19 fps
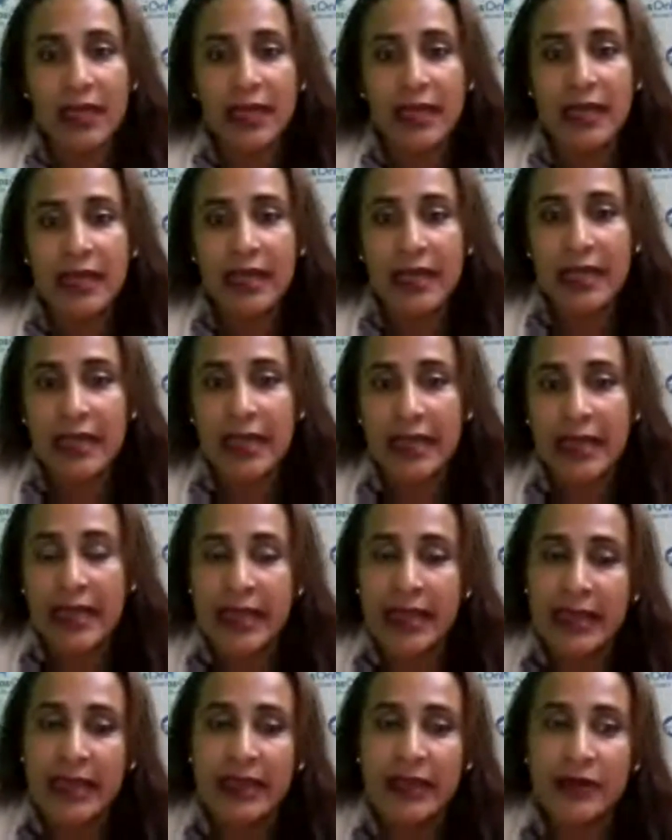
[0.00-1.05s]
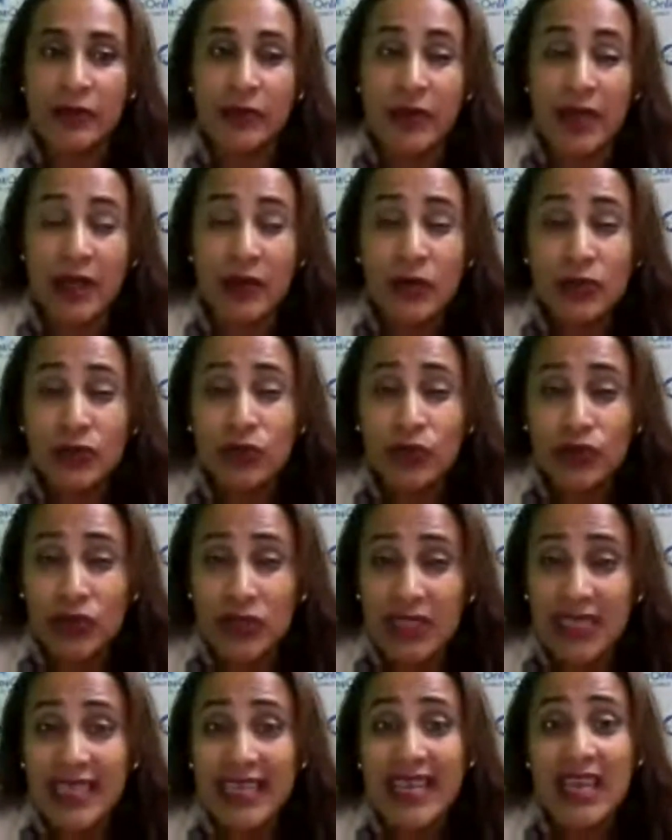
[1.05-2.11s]
We are going to
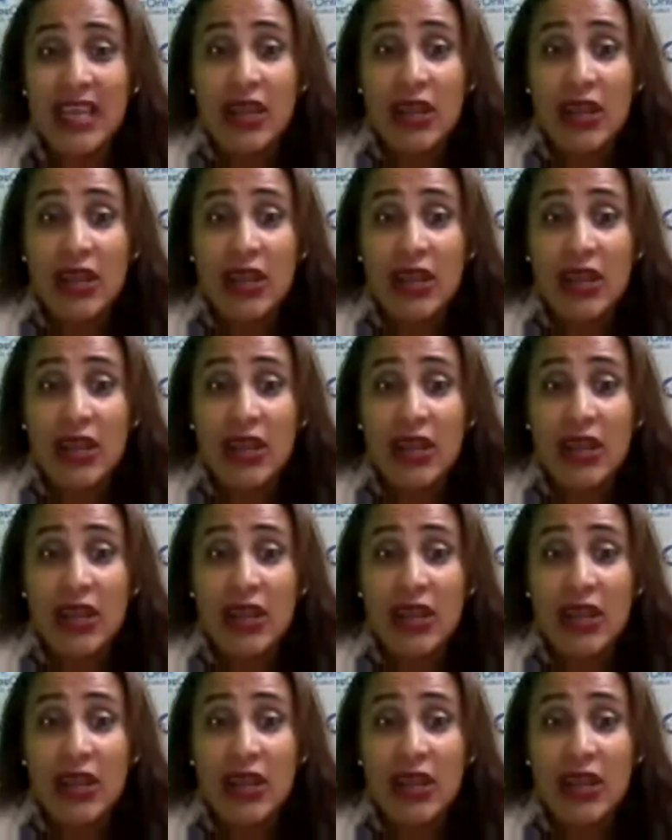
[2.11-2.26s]
see